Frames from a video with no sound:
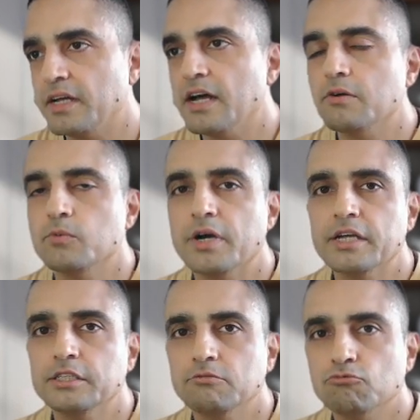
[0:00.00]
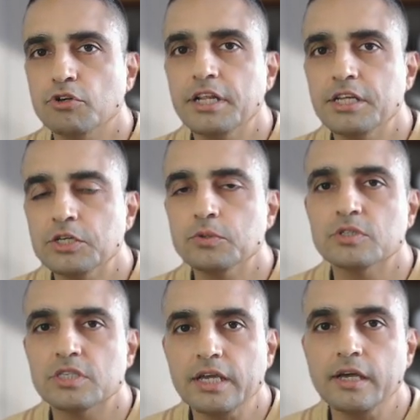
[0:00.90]
and how do I really
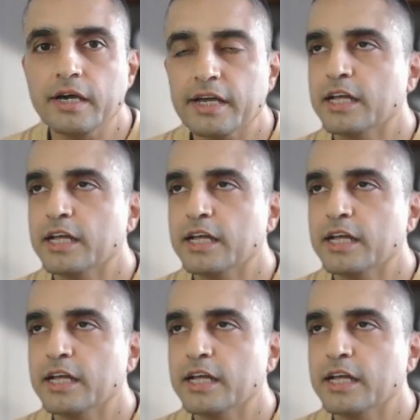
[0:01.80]
use the AI